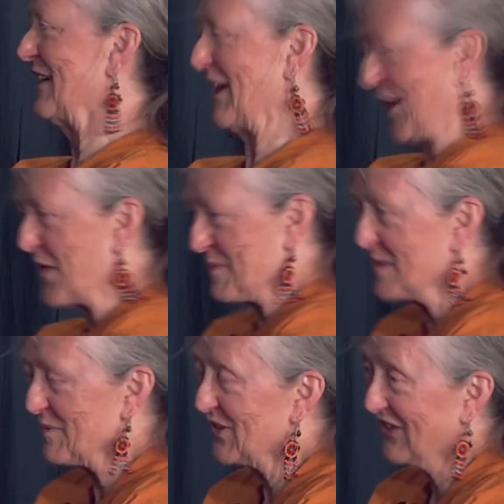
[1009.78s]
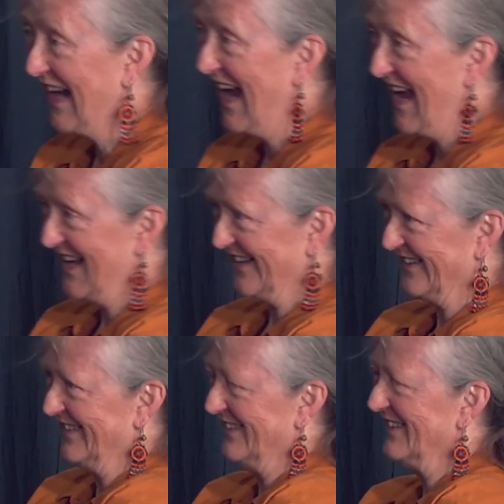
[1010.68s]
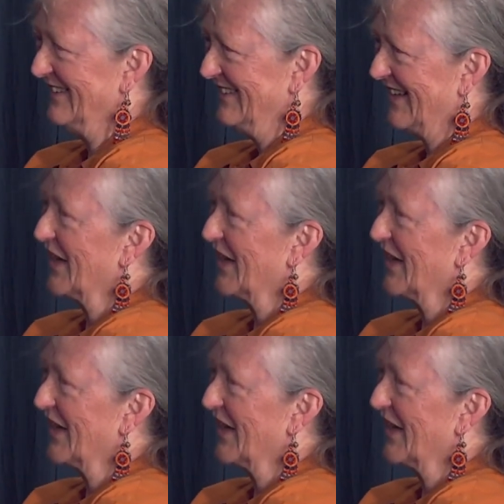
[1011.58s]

a lot of people you can. Right.